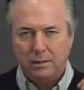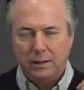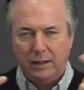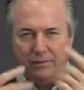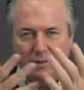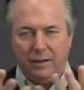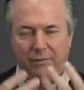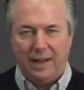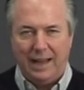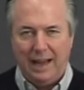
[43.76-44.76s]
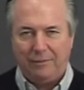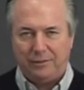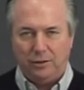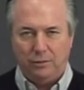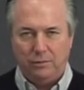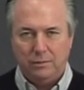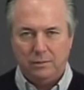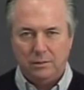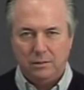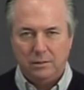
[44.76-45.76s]
if I have to.
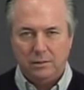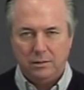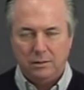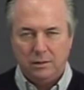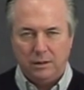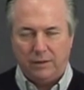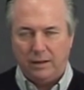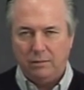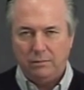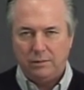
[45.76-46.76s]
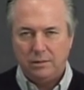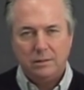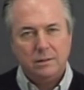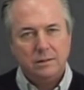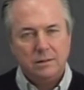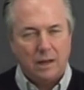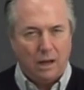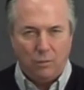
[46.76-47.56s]
If I don't, I